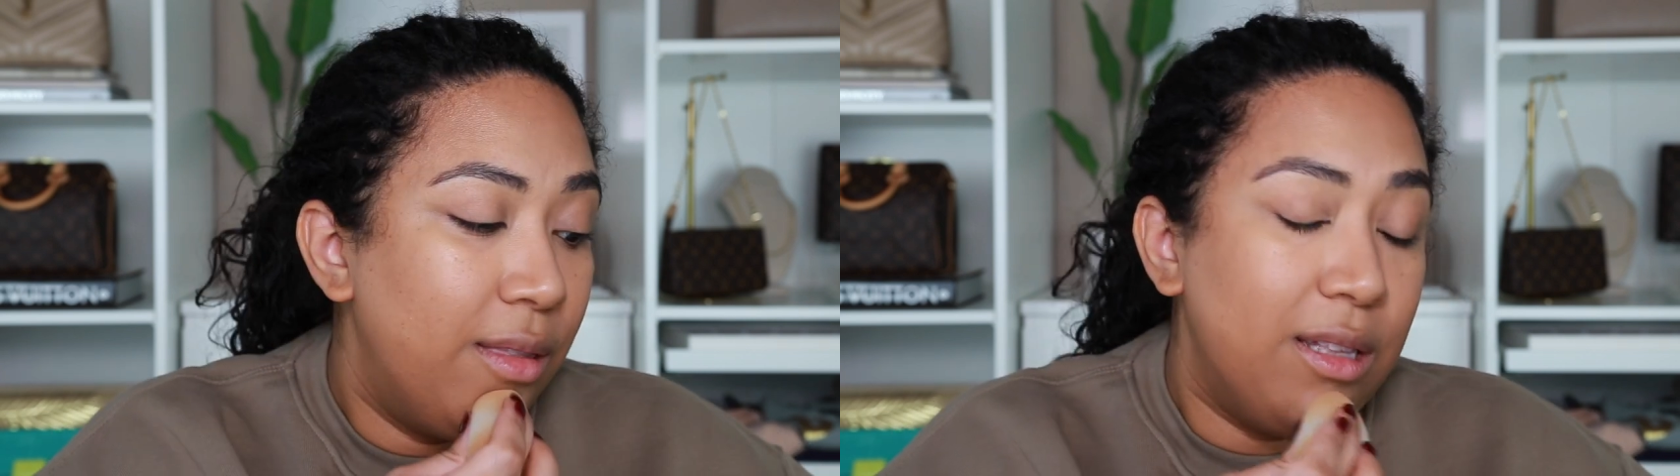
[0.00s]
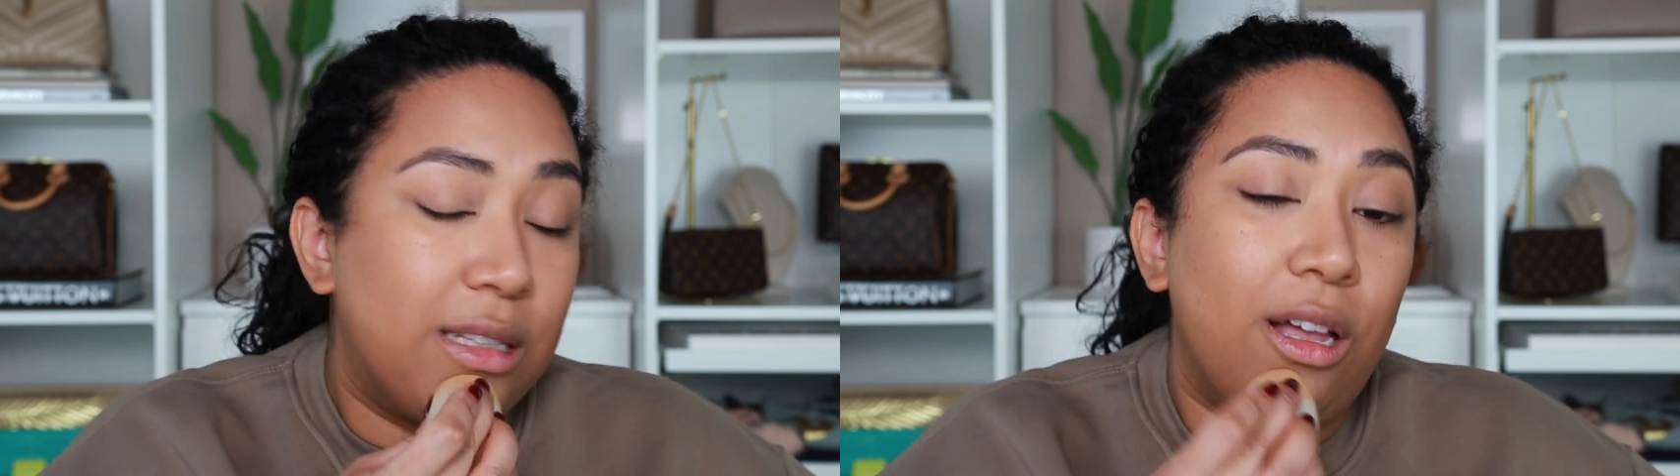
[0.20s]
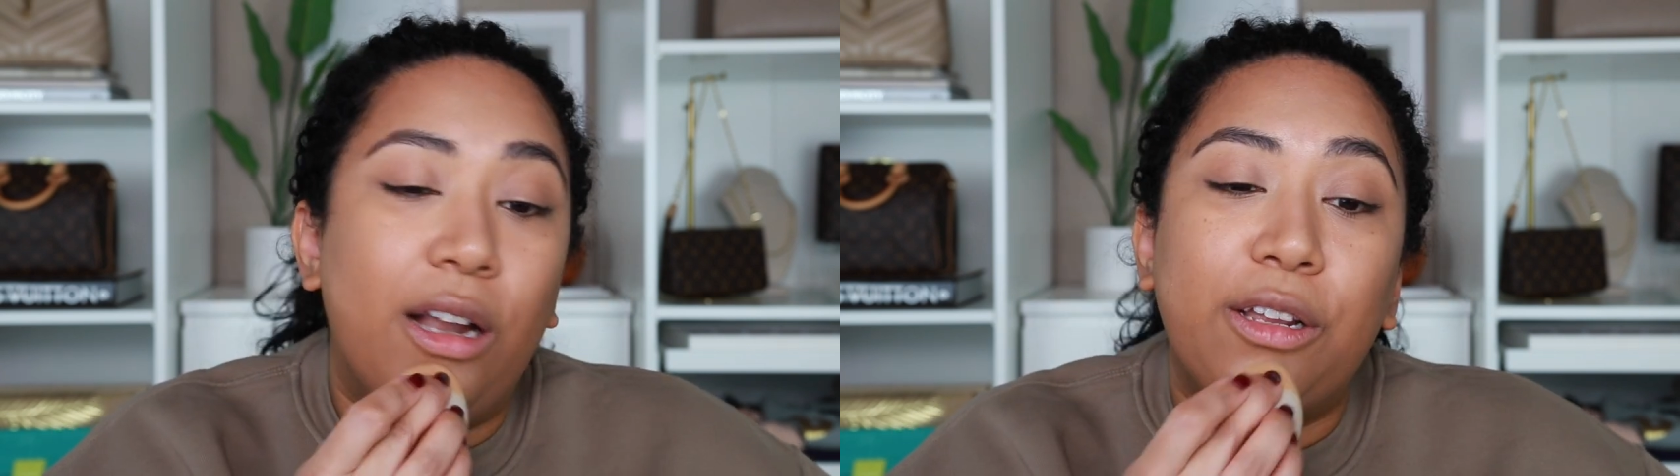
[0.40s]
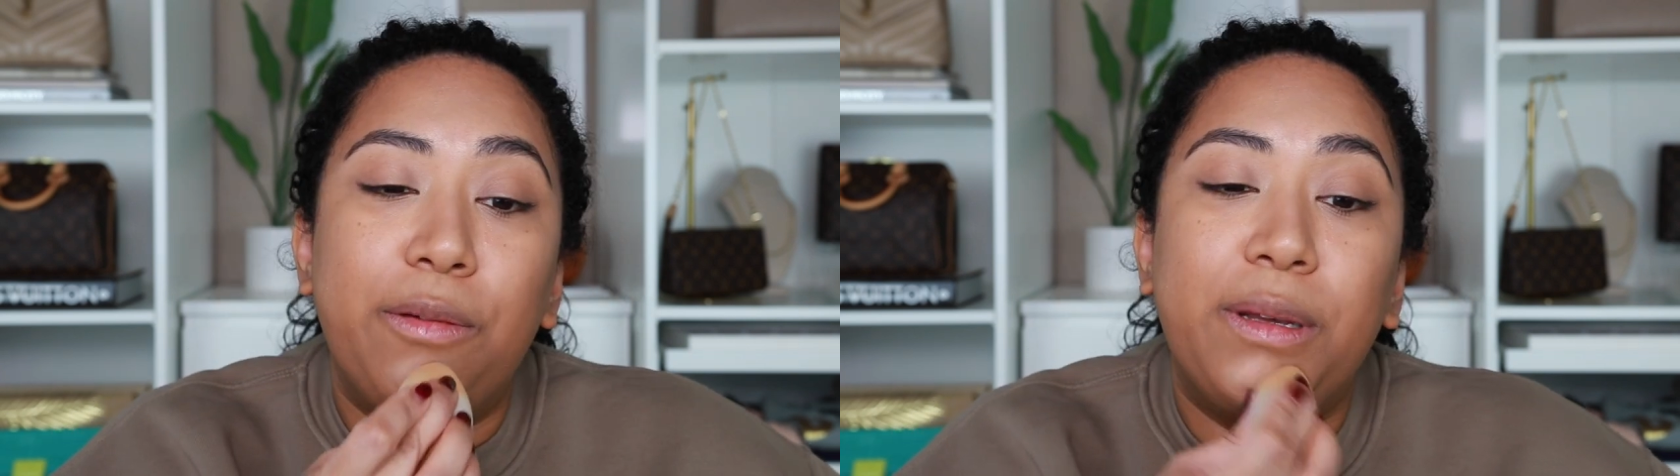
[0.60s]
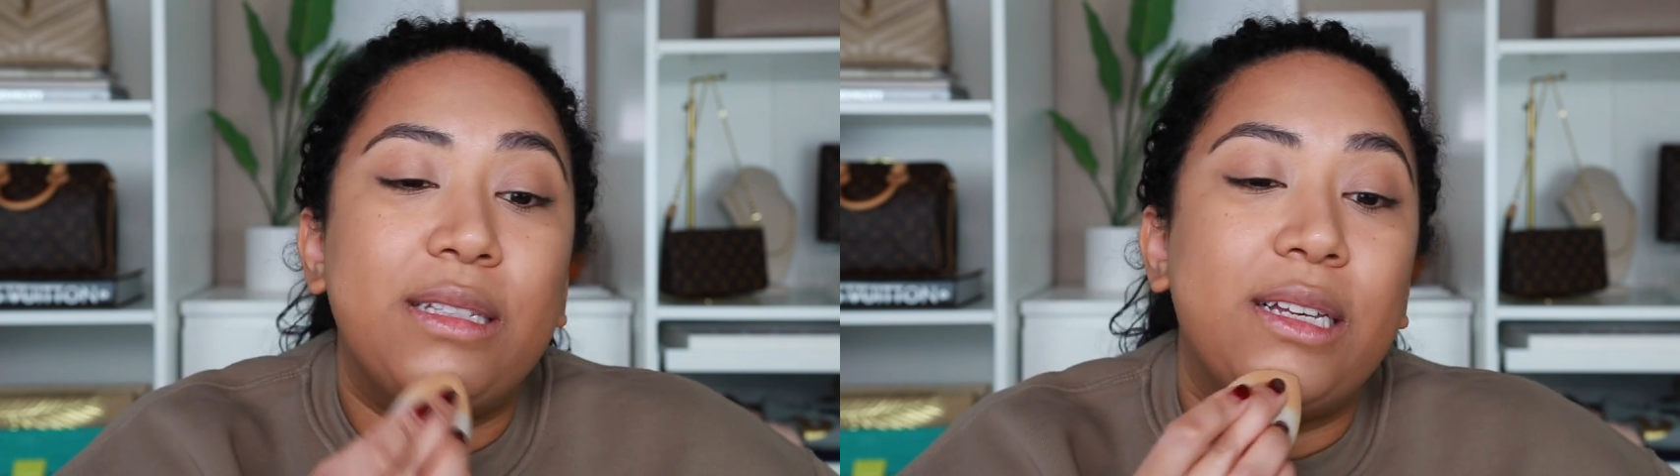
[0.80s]
This
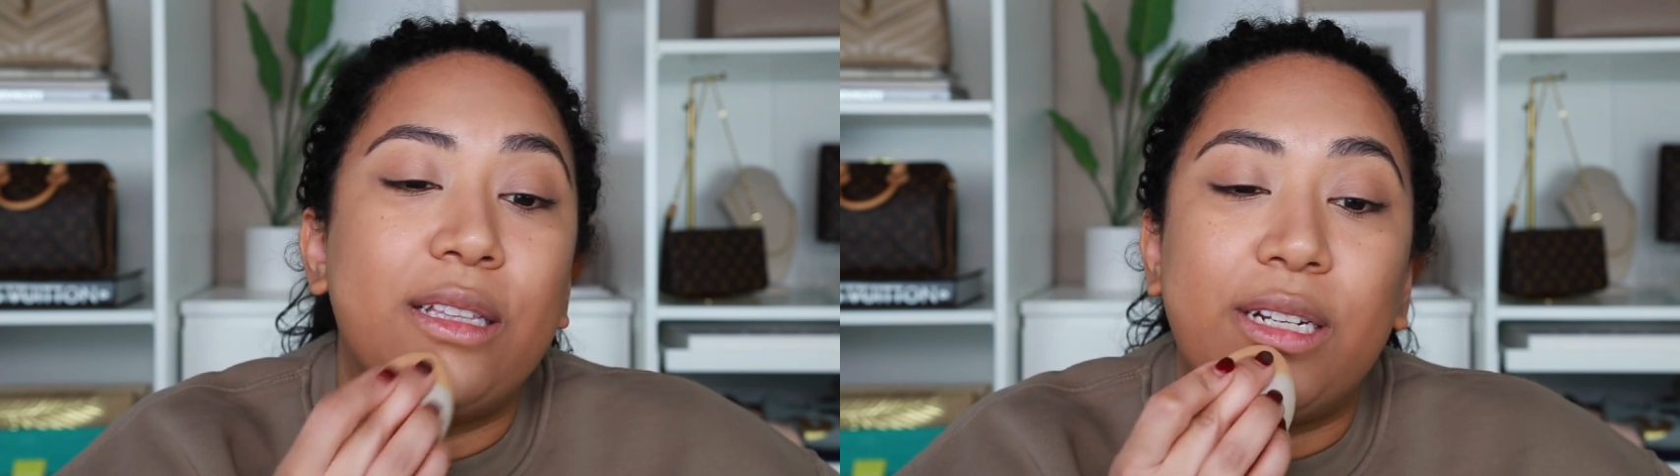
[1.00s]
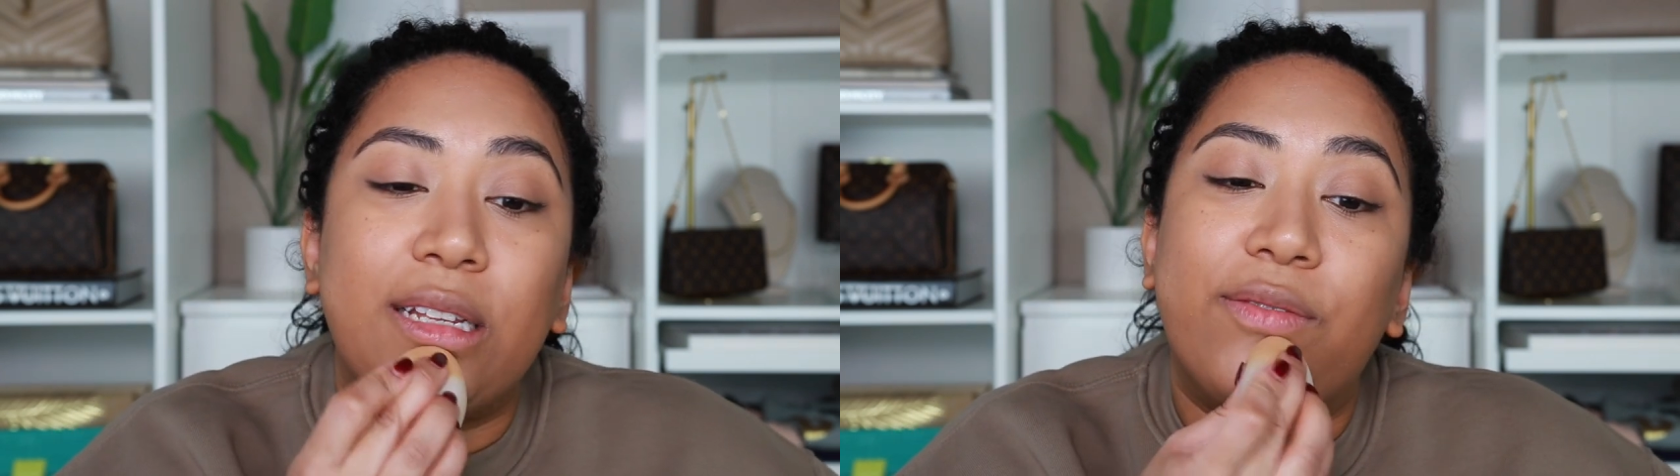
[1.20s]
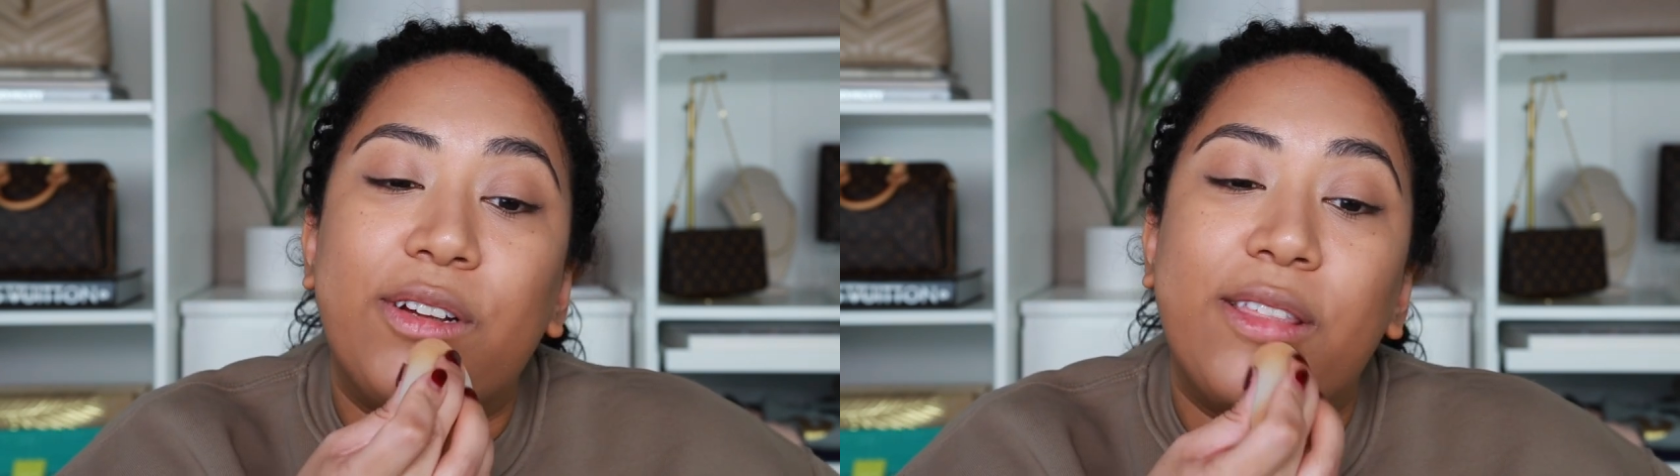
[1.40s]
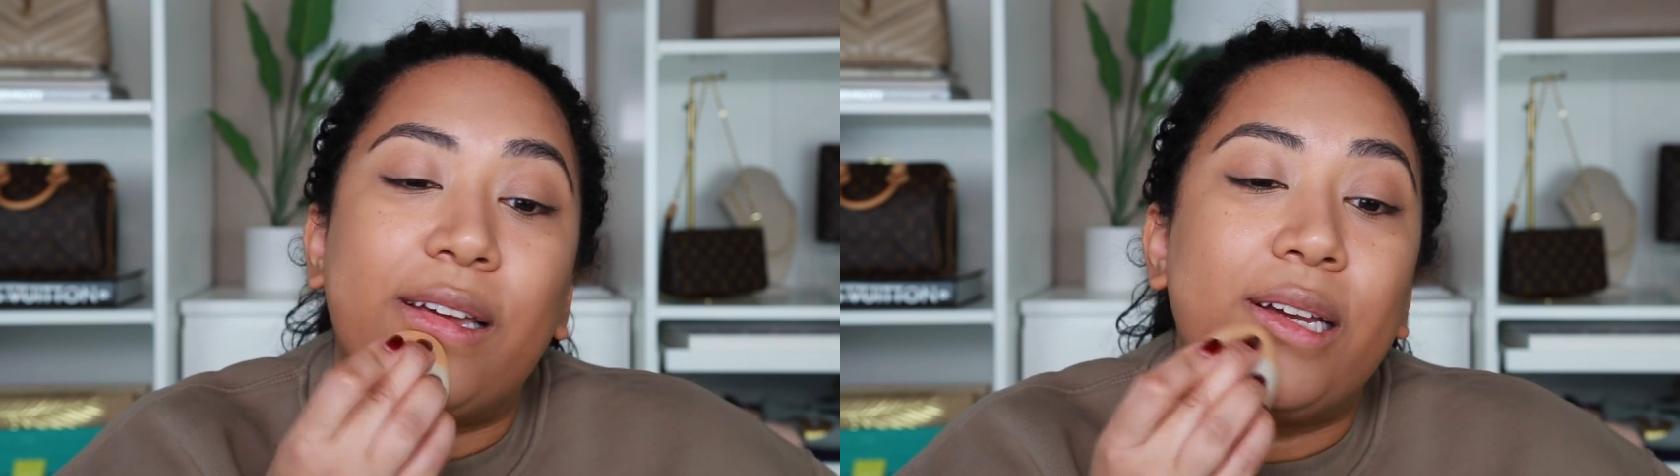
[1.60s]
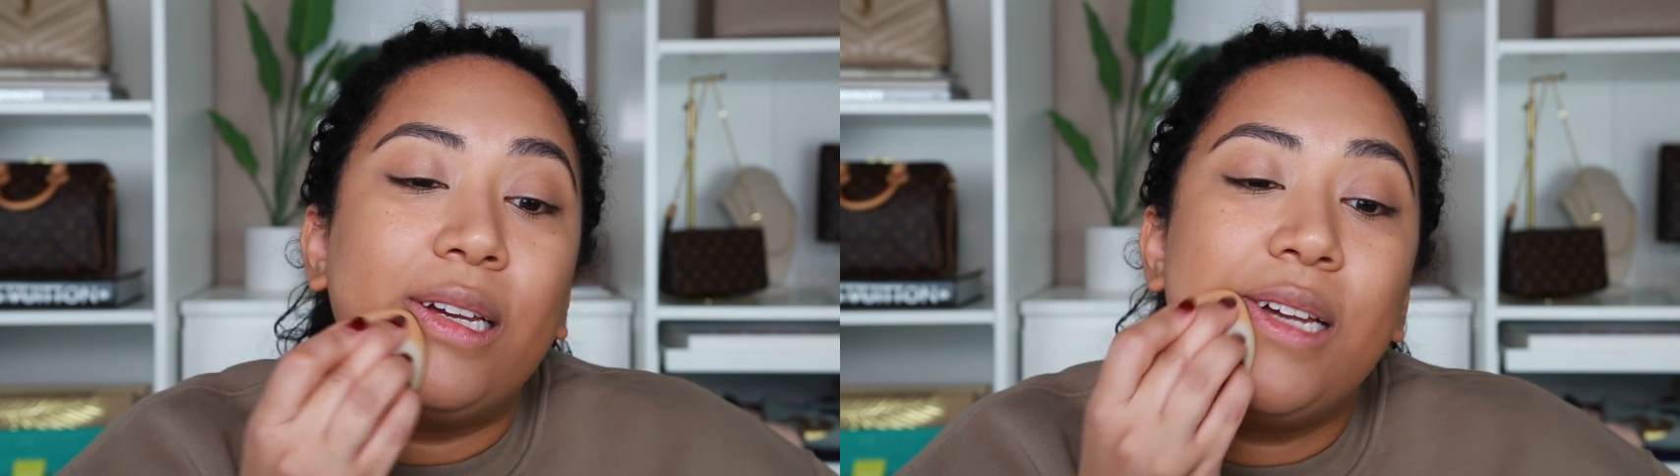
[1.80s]
Lancôme concealer is
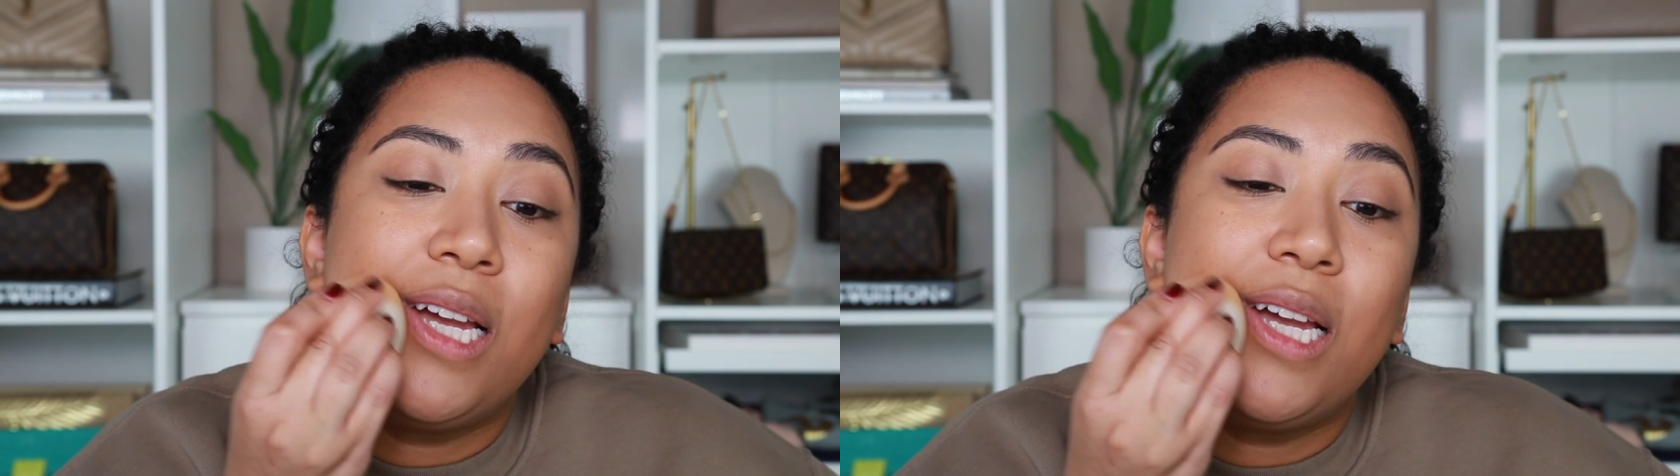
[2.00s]
everything.